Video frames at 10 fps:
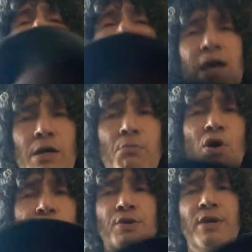
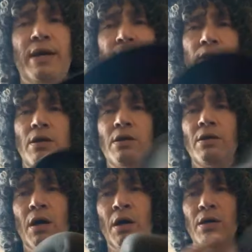Panama, you're getting
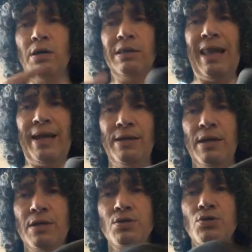
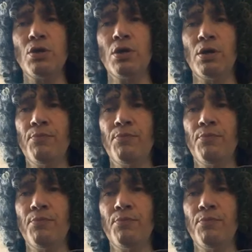lightness.